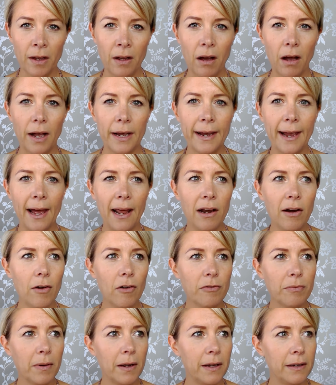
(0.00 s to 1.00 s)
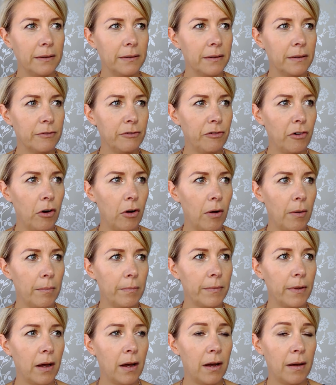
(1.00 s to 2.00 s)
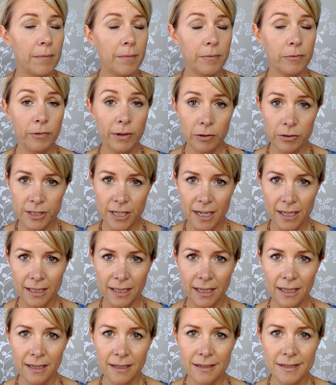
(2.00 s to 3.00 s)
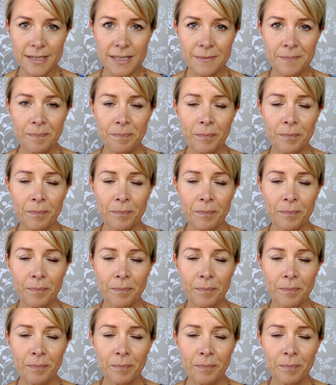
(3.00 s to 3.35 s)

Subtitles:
I get a lot of mine from Real Techniques.